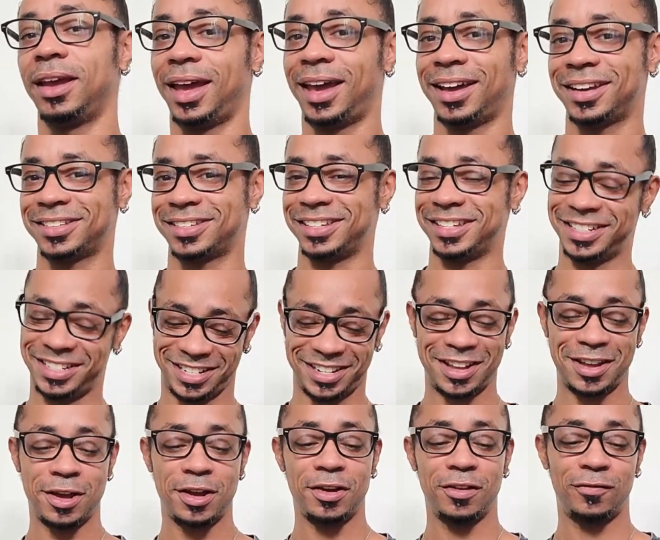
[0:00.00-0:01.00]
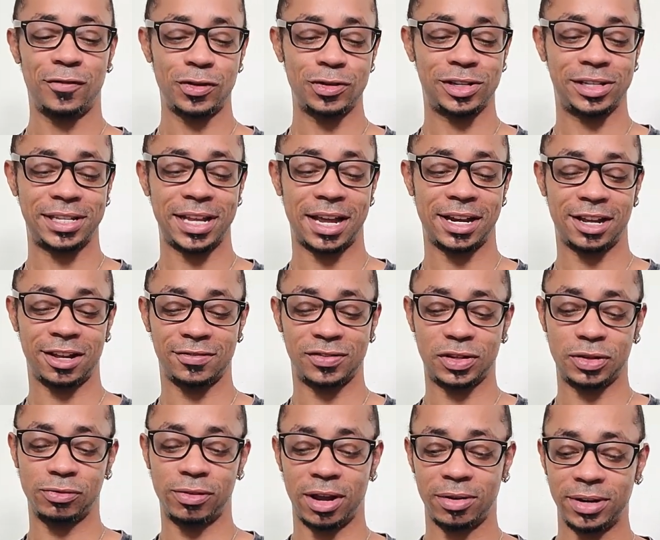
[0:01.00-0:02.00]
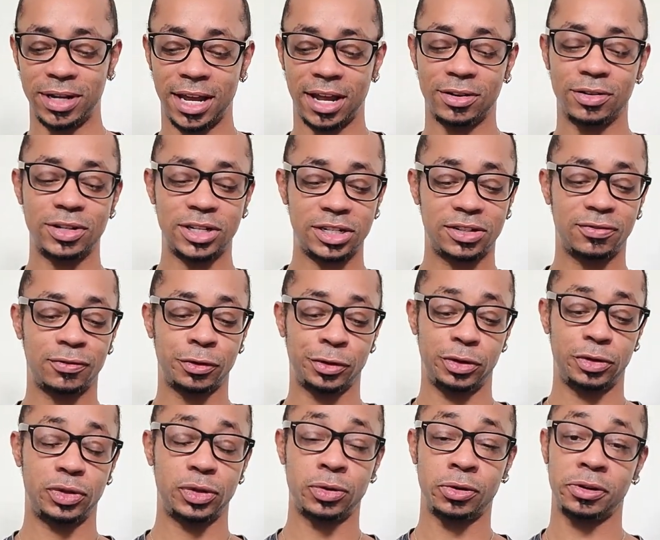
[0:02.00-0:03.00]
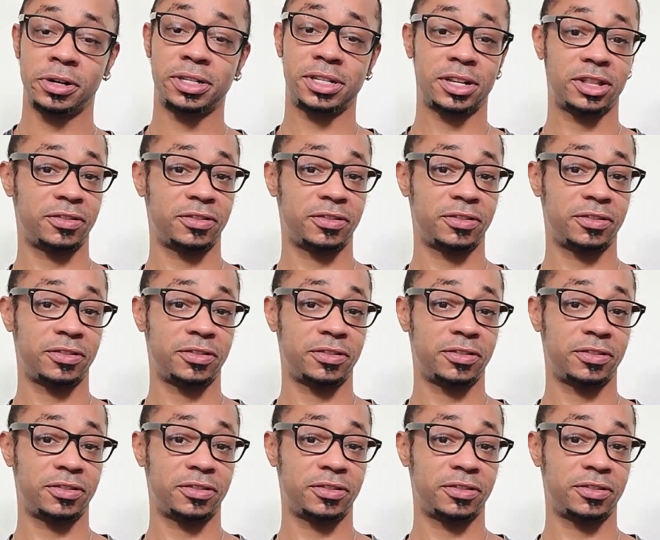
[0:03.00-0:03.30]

Excellent. First set of surrounding energies for you, Taurus, in